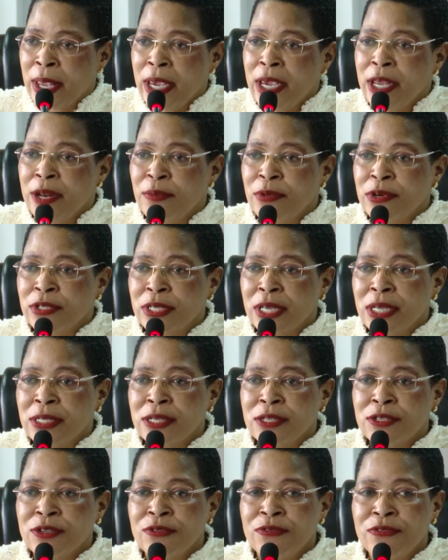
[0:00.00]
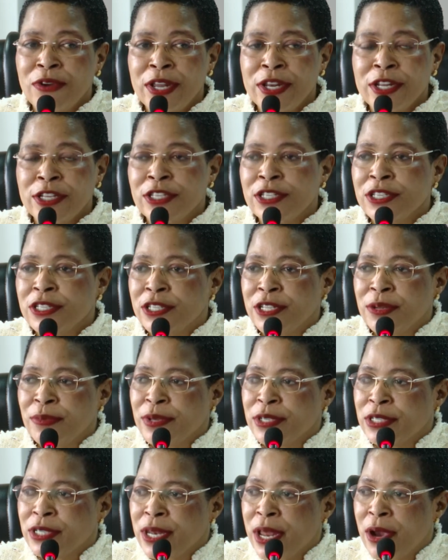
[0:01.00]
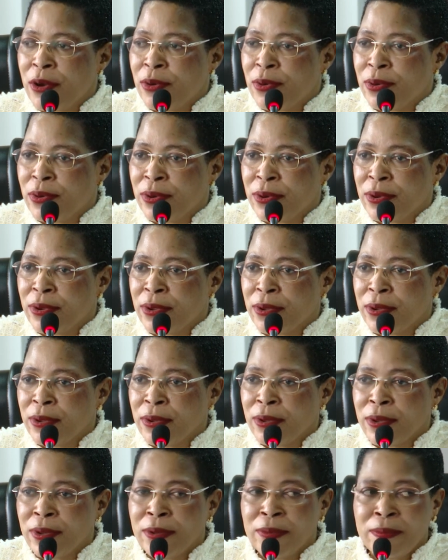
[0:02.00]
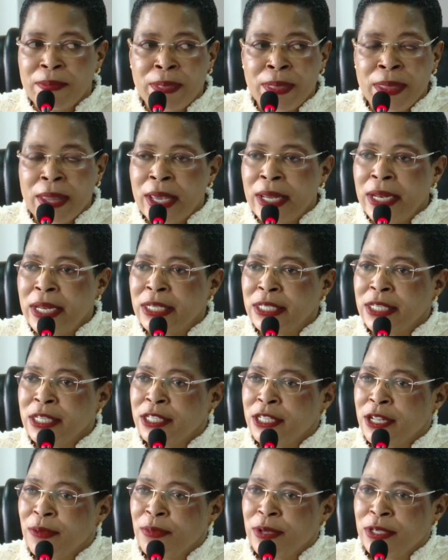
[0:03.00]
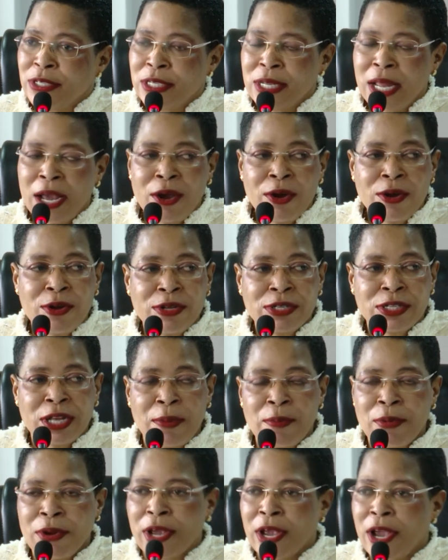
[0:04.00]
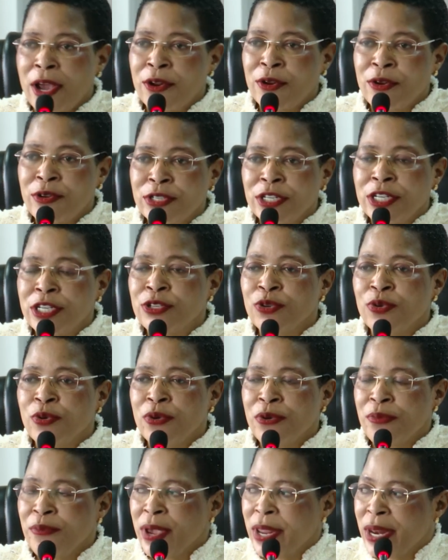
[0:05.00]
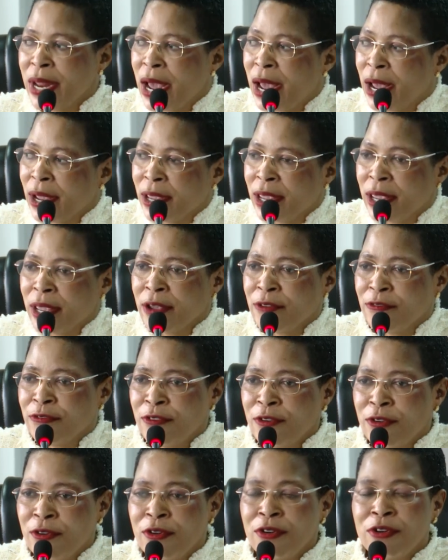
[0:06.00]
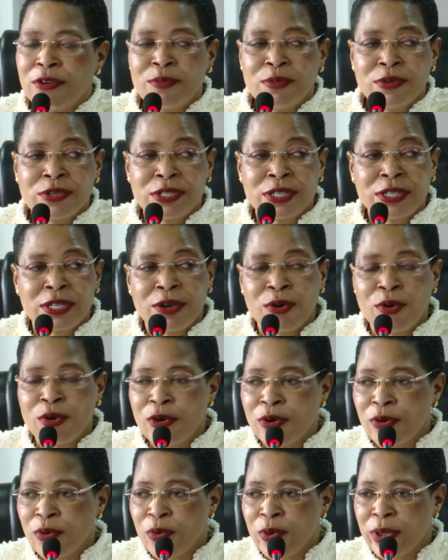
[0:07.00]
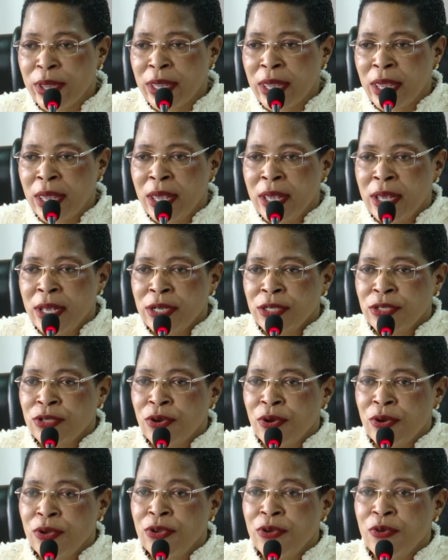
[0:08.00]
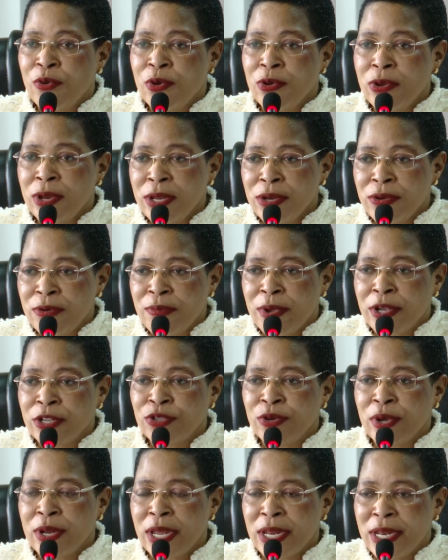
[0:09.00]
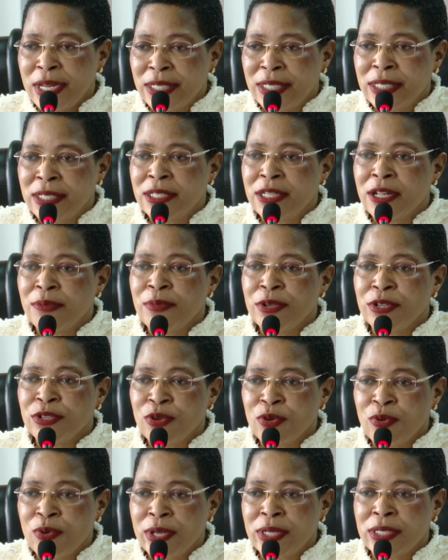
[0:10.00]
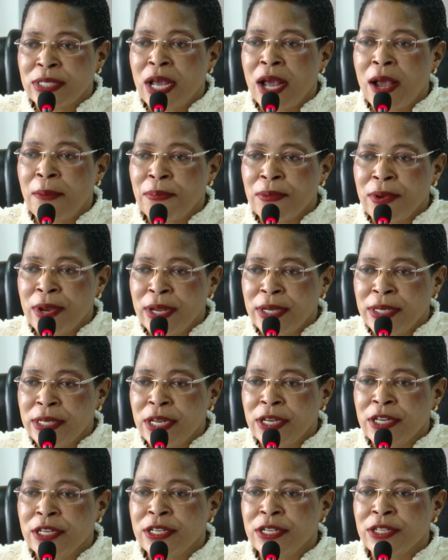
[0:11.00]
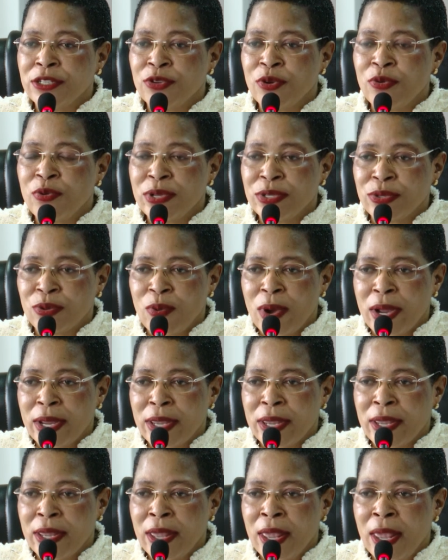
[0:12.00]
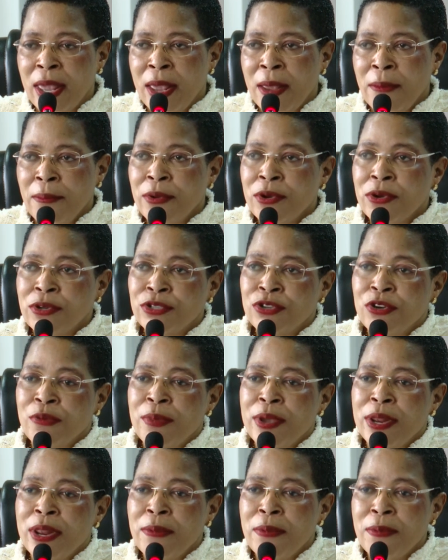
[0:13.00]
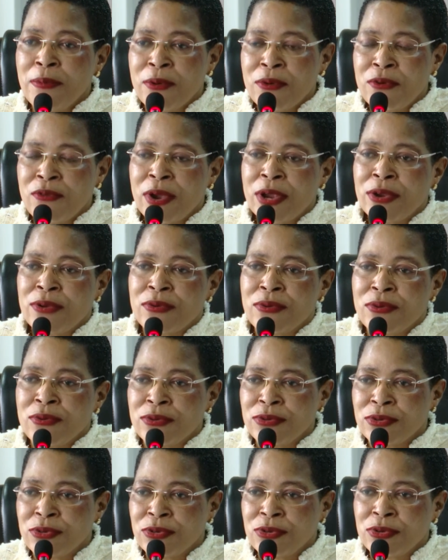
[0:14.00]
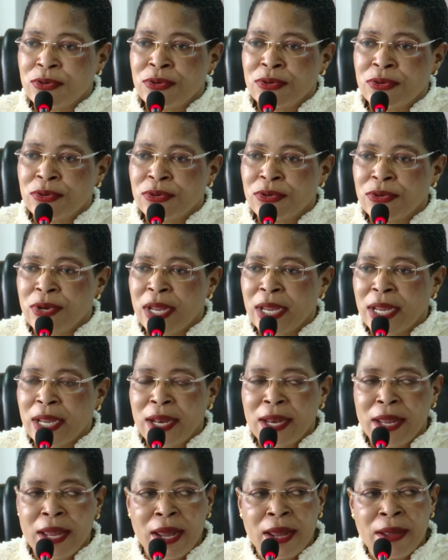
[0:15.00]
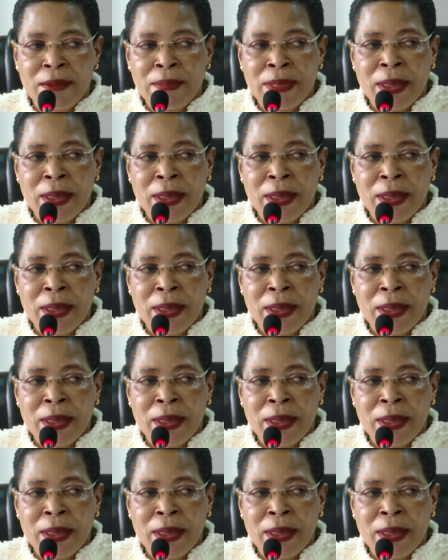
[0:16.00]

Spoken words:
In most cases, you find the system is down. The system is down, somebody cannot, it will remain hanging for almost a whole week. So you need to make sure that the system is always updated, it is always working, because so many people try to declare.